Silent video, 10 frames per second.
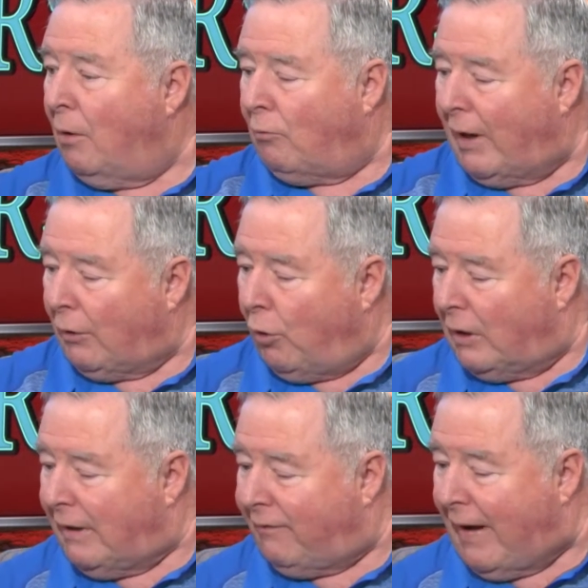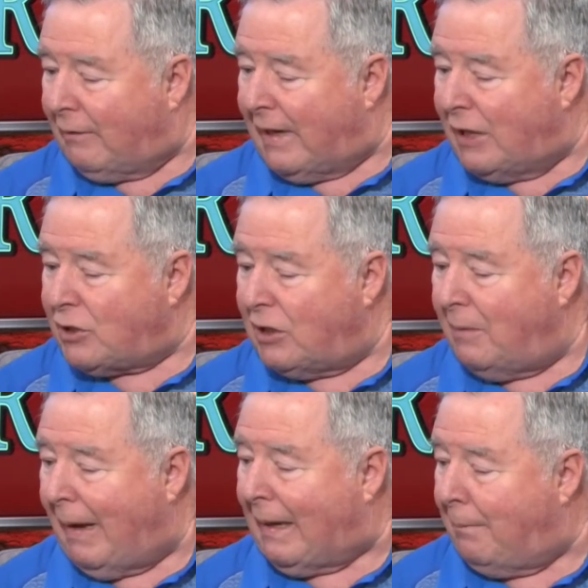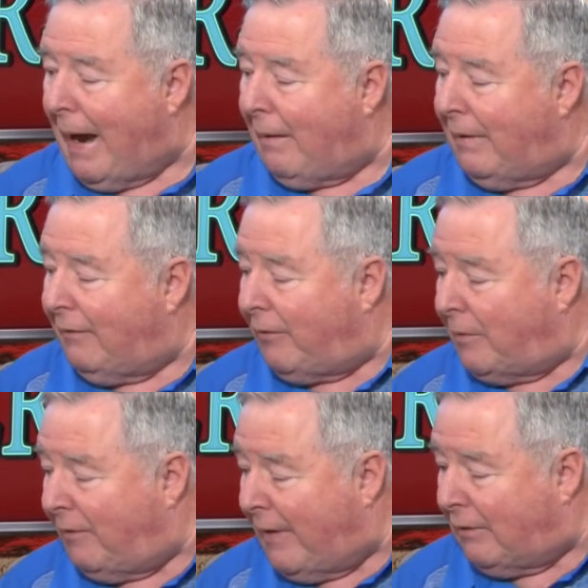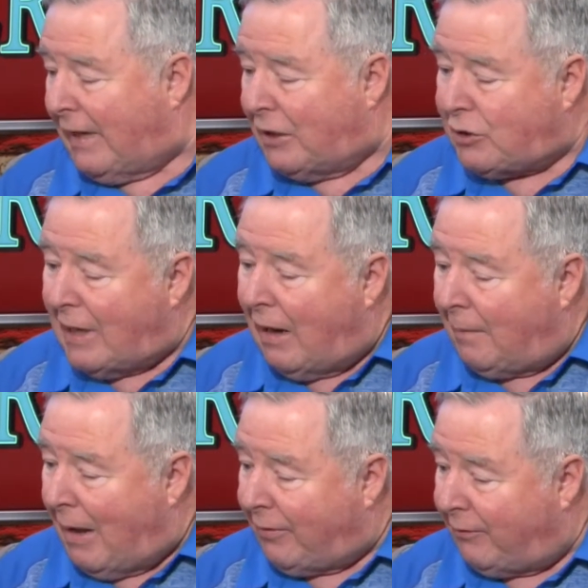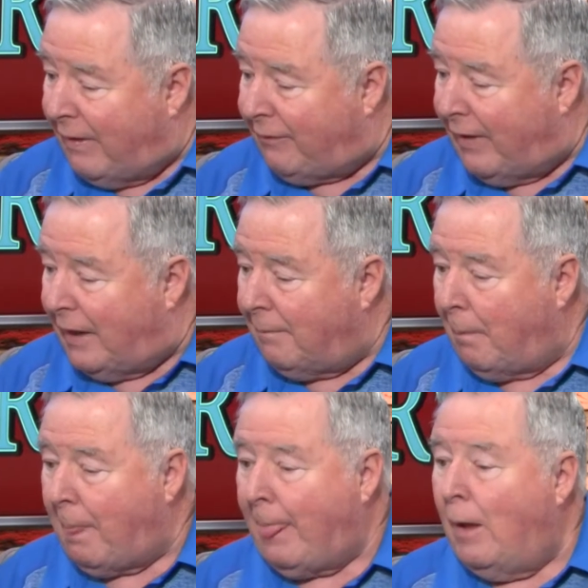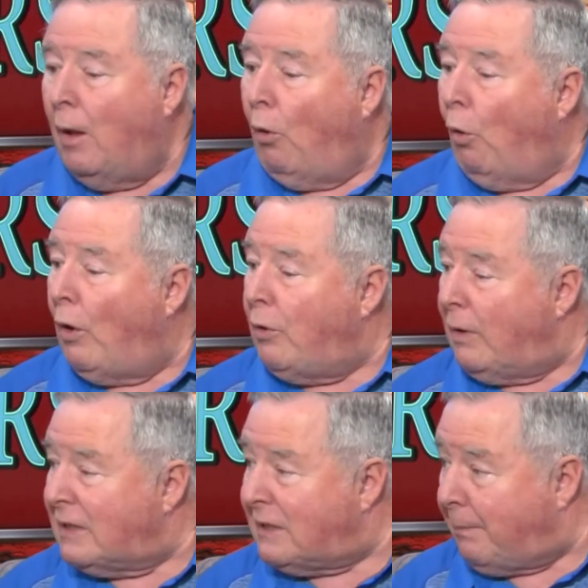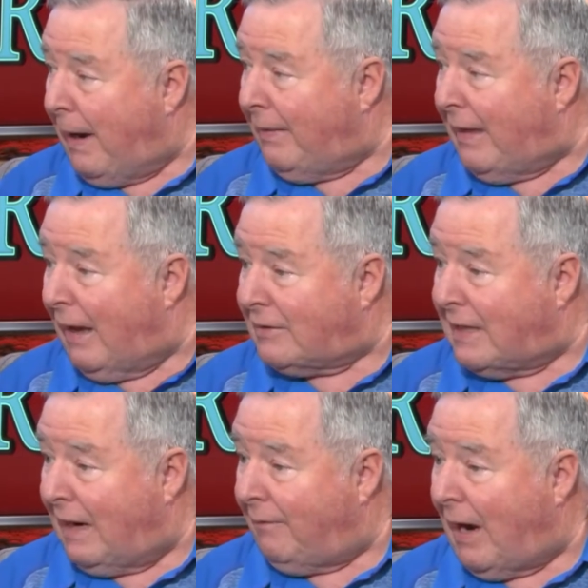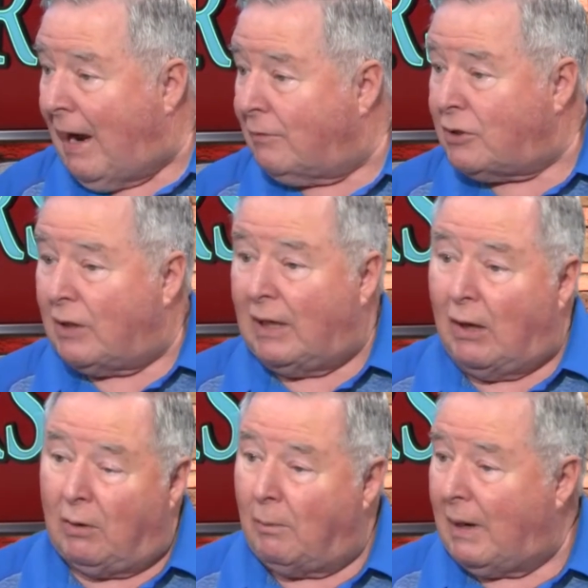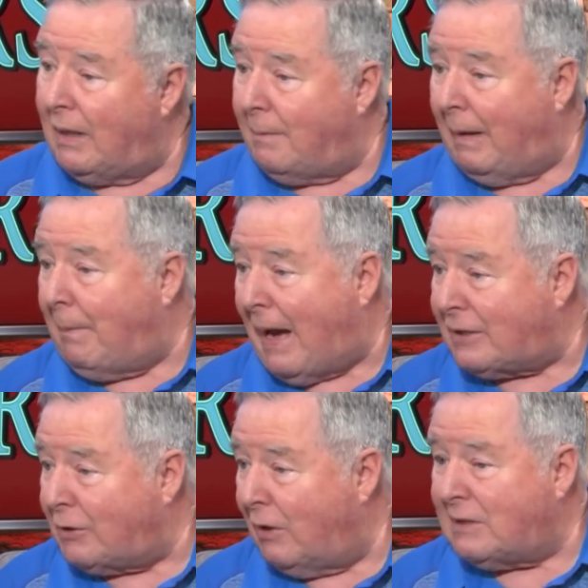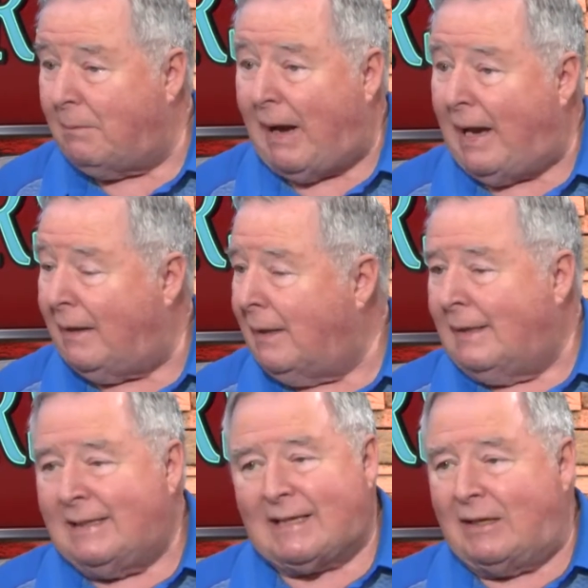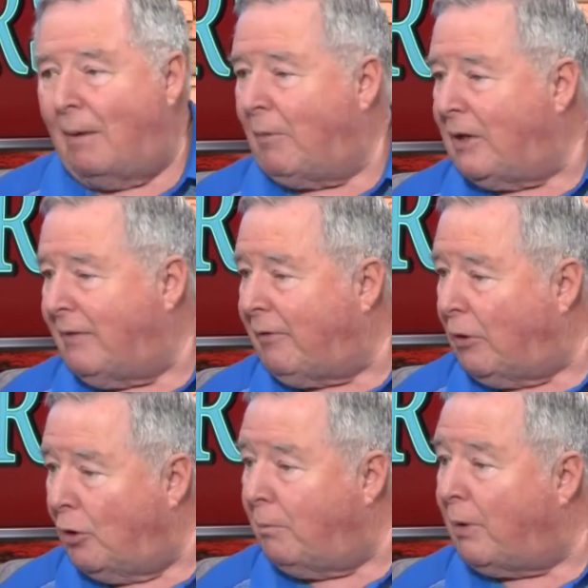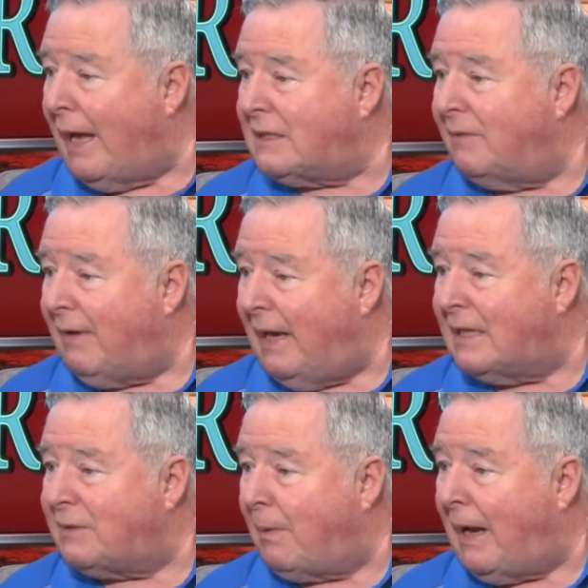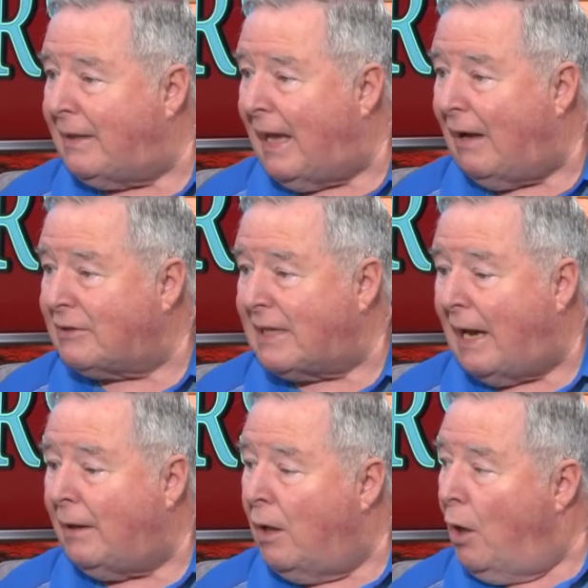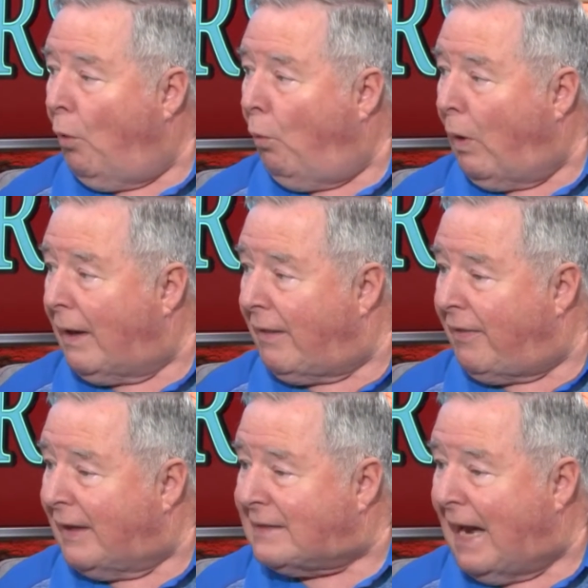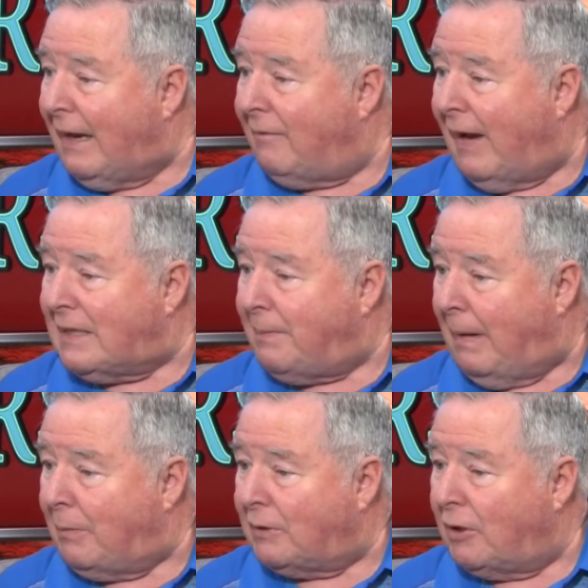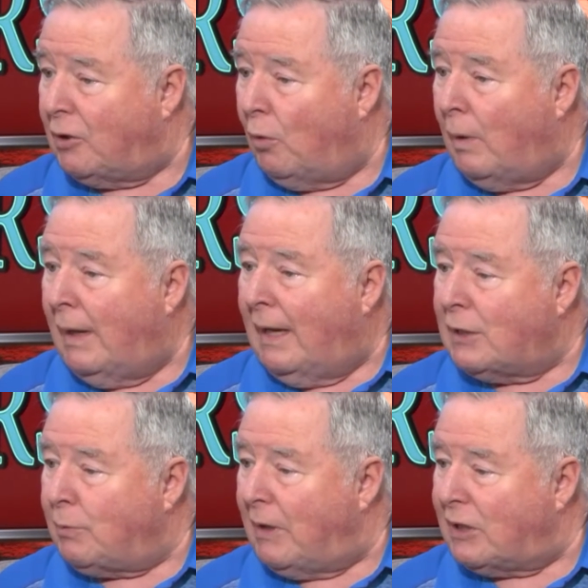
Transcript: Right along your foundation, you make a barrier from the foundation out about three feet. Or you can spray the outside of your house. You can go to one of the big box stores and buy it. There's a number of different good brands of ant spray on the outside one of the things I advise people to do is when you're